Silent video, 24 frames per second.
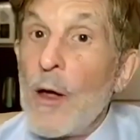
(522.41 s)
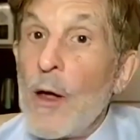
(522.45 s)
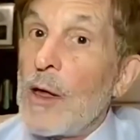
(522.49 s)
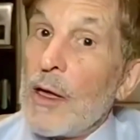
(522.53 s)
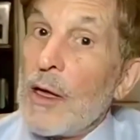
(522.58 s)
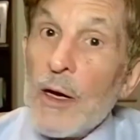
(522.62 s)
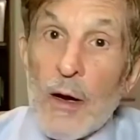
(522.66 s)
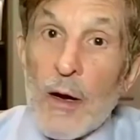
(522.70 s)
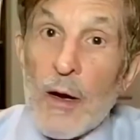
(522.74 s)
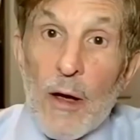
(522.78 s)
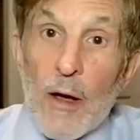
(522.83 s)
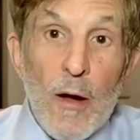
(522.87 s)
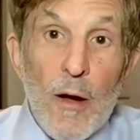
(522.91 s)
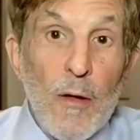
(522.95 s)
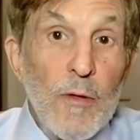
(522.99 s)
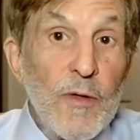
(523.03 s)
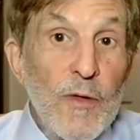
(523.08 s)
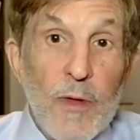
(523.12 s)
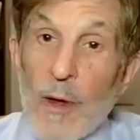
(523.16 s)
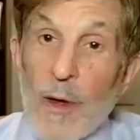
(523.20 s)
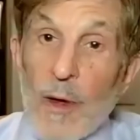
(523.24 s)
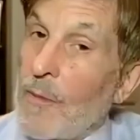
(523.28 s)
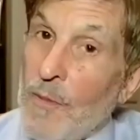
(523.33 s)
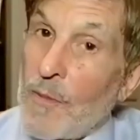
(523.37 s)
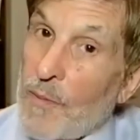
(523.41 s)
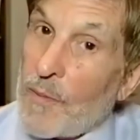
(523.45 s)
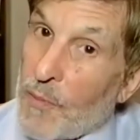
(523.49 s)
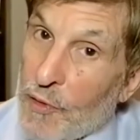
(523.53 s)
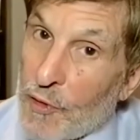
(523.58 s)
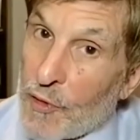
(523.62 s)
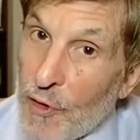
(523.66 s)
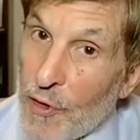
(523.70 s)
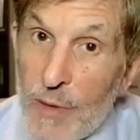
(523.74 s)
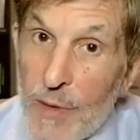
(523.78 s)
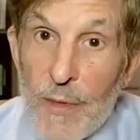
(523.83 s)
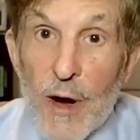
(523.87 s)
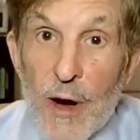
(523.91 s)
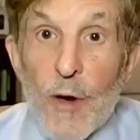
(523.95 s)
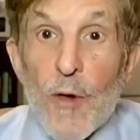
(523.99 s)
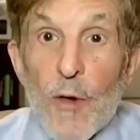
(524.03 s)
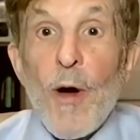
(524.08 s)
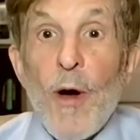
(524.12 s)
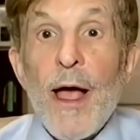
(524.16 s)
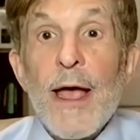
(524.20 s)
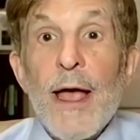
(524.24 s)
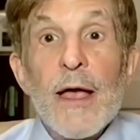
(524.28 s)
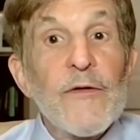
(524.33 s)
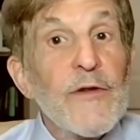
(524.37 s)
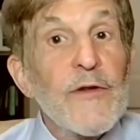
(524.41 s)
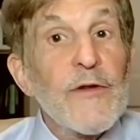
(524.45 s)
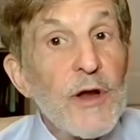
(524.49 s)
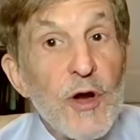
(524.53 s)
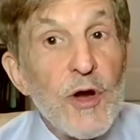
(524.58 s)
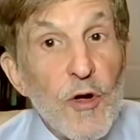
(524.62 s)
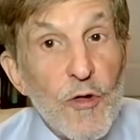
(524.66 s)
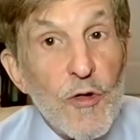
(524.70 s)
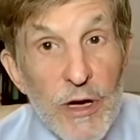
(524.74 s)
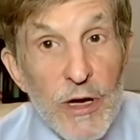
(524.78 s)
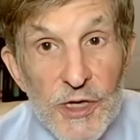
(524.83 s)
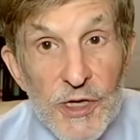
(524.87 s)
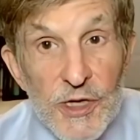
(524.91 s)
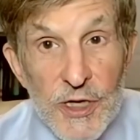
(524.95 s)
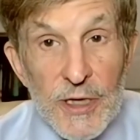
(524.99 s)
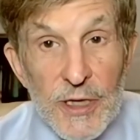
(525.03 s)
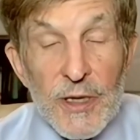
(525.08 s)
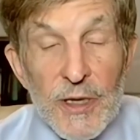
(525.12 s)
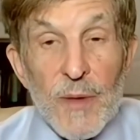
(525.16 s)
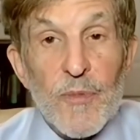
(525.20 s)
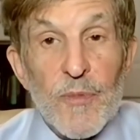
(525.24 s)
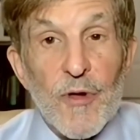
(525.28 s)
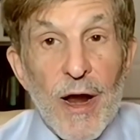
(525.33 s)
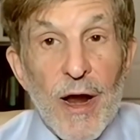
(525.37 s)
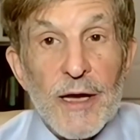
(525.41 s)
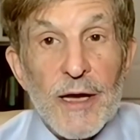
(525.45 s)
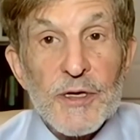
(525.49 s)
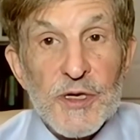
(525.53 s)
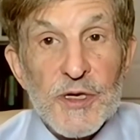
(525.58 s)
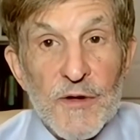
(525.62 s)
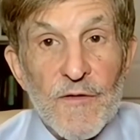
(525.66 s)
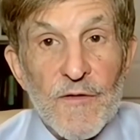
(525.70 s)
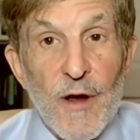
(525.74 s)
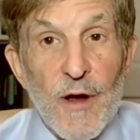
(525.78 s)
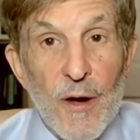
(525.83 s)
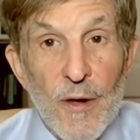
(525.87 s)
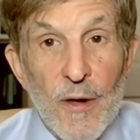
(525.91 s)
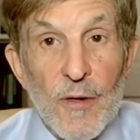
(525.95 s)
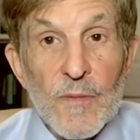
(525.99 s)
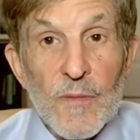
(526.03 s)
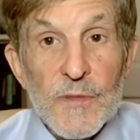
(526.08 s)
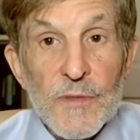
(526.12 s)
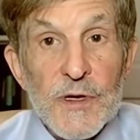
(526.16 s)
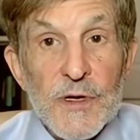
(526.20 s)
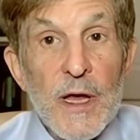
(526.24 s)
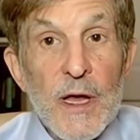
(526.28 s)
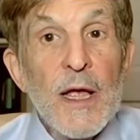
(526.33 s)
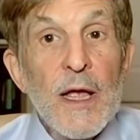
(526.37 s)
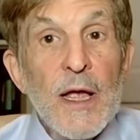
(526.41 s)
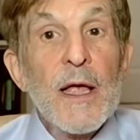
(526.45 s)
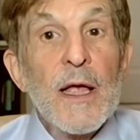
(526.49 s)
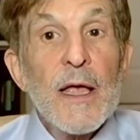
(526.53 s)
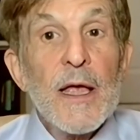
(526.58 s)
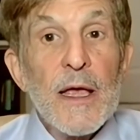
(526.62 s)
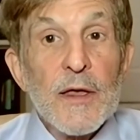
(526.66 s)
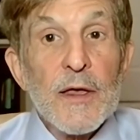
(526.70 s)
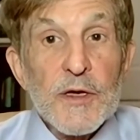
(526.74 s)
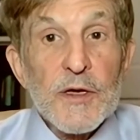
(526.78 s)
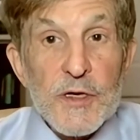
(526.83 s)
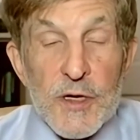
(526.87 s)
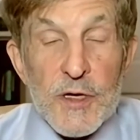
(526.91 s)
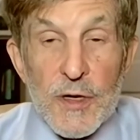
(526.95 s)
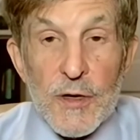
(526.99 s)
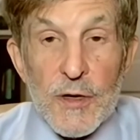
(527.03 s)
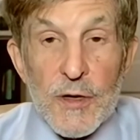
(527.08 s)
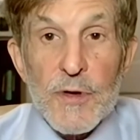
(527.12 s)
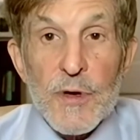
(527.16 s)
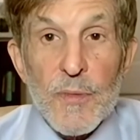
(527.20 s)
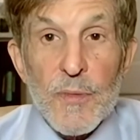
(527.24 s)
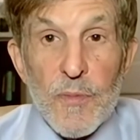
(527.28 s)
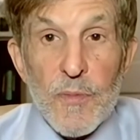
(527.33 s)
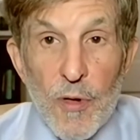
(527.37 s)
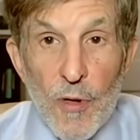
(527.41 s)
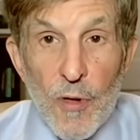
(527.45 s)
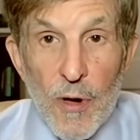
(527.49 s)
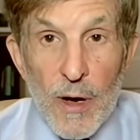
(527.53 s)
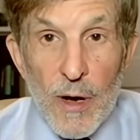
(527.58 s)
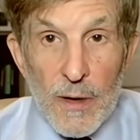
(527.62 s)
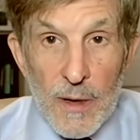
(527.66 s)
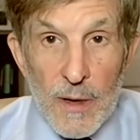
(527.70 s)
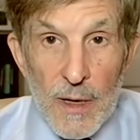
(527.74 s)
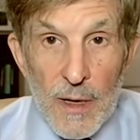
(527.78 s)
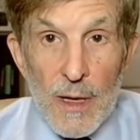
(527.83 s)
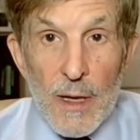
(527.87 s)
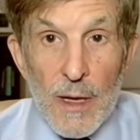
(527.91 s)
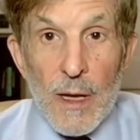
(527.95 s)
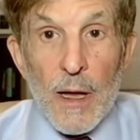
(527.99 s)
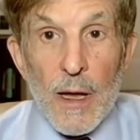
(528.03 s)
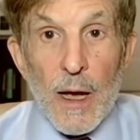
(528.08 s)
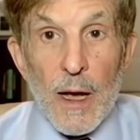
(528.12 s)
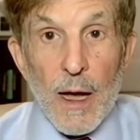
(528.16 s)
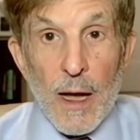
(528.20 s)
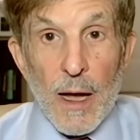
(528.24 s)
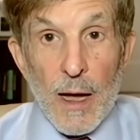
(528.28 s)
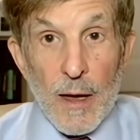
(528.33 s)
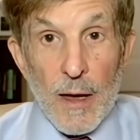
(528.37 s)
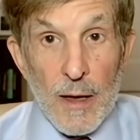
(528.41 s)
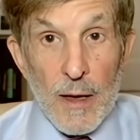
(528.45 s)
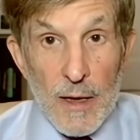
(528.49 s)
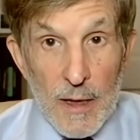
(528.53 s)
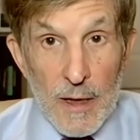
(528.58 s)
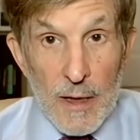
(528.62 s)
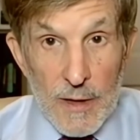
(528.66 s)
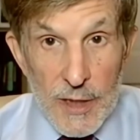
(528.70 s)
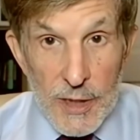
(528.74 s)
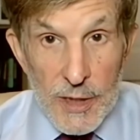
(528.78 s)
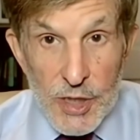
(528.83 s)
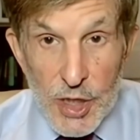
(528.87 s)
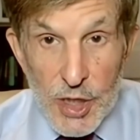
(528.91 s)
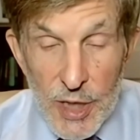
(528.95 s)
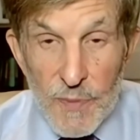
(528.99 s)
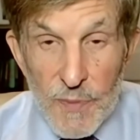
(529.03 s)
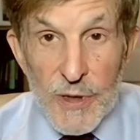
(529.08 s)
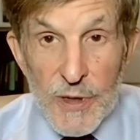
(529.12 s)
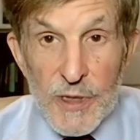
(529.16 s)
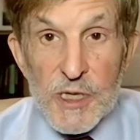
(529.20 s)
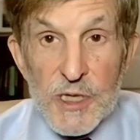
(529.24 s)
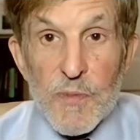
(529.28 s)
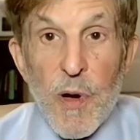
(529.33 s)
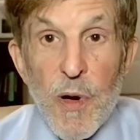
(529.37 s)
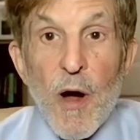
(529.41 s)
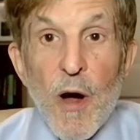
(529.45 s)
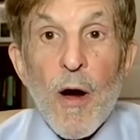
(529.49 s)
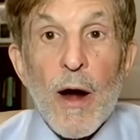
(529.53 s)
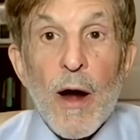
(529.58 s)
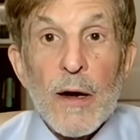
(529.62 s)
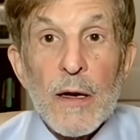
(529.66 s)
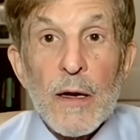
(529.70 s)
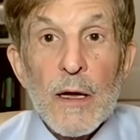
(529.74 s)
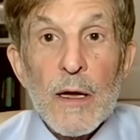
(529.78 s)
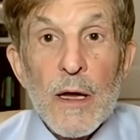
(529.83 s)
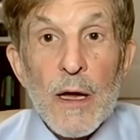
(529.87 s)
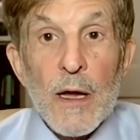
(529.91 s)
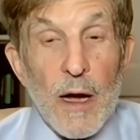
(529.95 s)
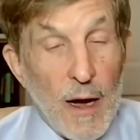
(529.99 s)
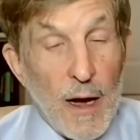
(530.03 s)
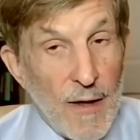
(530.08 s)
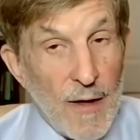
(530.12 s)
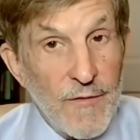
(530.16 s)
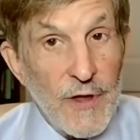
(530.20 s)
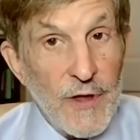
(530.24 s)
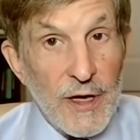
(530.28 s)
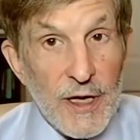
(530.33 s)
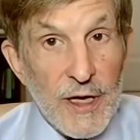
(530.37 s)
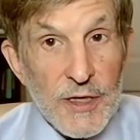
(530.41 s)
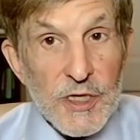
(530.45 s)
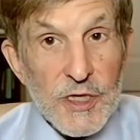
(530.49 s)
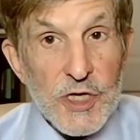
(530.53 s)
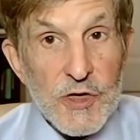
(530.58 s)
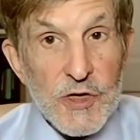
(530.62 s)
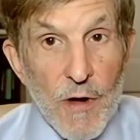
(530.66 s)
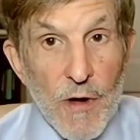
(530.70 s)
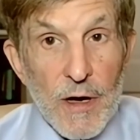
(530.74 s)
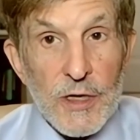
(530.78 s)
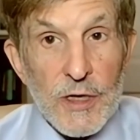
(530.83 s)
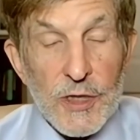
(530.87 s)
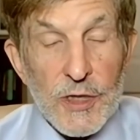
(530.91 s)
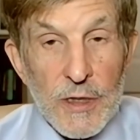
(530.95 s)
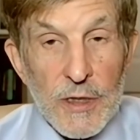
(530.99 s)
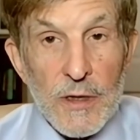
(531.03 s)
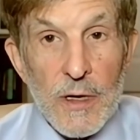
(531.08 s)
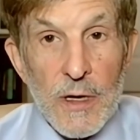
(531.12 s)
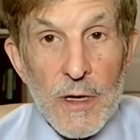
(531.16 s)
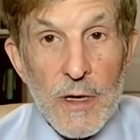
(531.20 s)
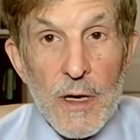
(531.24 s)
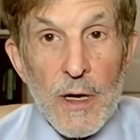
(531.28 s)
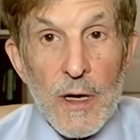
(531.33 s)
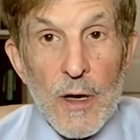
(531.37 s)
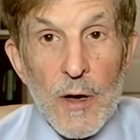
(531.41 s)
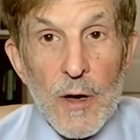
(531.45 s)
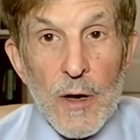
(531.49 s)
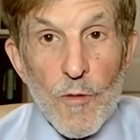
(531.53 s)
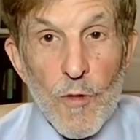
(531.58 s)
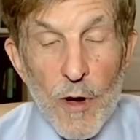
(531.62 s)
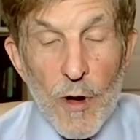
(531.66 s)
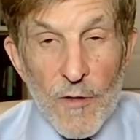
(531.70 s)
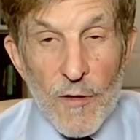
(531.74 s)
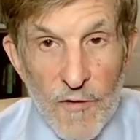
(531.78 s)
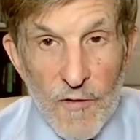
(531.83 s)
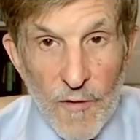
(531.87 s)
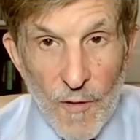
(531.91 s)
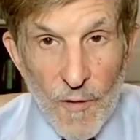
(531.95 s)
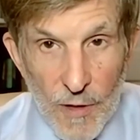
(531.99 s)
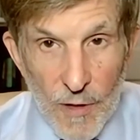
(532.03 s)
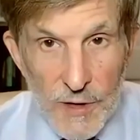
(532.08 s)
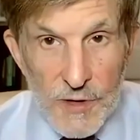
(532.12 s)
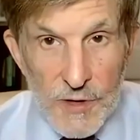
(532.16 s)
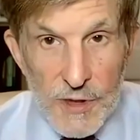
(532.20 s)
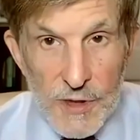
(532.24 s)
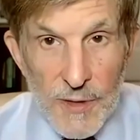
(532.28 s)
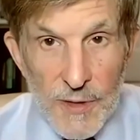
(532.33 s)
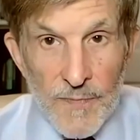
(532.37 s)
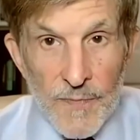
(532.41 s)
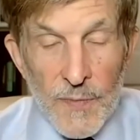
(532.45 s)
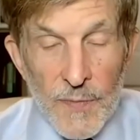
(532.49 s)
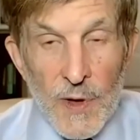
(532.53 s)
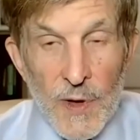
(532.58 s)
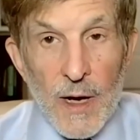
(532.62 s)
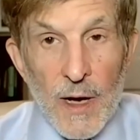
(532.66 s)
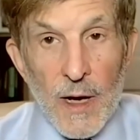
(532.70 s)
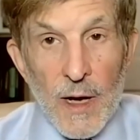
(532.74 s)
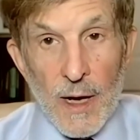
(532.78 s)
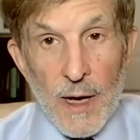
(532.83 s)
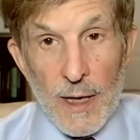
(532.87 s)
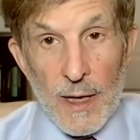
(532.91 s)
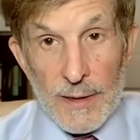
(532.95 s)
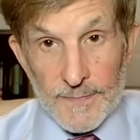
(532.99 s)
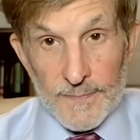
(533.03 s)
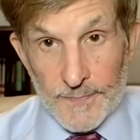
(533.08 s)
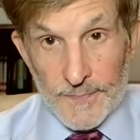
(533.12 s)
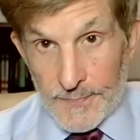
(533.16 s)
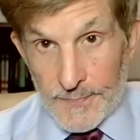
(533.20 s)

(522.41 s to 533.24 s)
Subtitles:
The premier way of increasing the price of homes is to deport the cheapest part of the construction workforce. Uh,